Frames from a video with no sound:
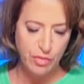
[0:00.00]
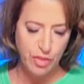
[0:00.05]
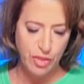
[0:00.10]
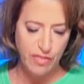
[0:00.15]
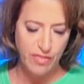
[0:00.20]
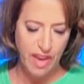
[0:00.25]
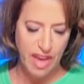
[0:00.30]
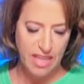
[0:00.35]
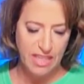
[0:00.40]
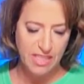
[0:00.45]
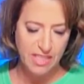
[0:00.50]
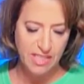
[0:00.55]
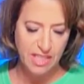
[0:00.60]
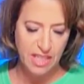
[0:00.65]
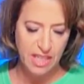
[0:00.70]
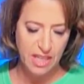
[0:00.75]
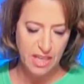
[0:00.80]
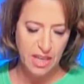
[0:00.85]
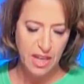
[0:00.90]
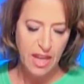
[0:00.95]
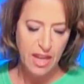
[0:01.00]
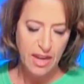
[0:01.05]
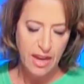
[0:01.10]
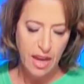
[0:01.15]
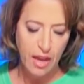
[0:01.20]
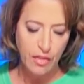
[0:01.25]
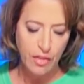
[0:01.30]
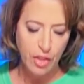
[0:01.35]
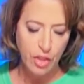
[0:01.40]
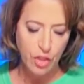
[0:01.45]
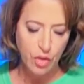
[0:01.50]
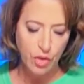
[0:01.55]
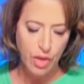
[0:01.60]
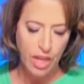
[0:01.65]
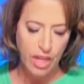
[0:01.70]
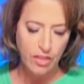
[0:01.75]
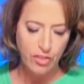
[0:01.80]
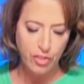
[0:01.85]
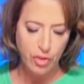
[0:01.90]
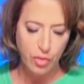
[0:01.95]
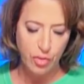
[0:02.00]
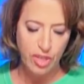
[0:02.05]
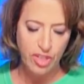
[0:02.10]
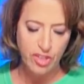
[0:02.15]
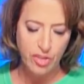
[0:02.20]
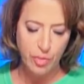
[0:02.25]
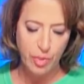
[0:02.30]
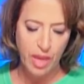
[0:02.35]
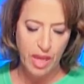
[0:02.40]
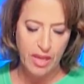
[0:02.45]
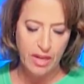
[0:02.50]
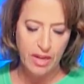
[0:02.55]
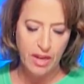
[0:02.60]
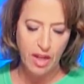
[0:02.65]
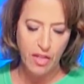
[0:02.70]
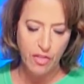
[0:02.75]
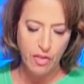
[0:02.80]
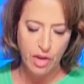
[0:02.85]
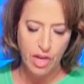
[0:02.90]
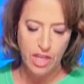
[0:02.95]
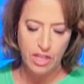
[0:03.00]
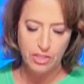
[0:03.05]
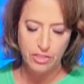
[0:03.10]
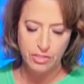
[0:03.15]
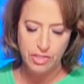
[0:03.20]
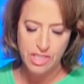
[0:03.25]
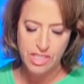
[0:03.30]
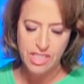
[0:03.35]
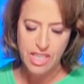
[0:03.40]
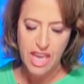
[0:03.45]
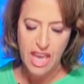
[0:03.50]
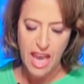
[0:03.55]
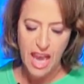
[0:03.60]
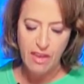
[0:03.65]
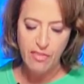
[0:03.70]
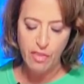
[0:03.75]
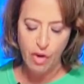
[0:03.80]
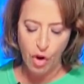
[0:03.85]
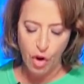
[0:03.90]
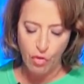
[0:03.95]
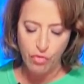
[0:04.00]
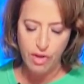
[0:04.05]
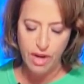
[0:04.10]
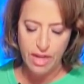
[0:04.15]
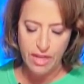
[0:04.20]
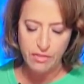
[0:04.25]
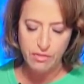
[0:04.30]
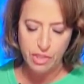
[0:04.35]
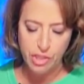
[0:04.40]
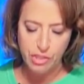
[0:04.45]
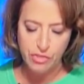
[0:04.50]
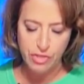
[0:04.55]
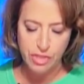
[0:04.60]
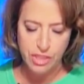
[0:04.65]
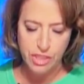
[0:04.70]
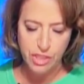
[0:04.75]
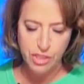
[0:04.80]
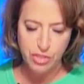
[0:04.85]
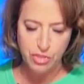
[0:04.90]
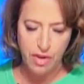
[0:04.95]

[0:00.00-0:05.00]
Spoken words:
for the vaccine. Now, the UK, Germany, Japan, and other countries have already restricted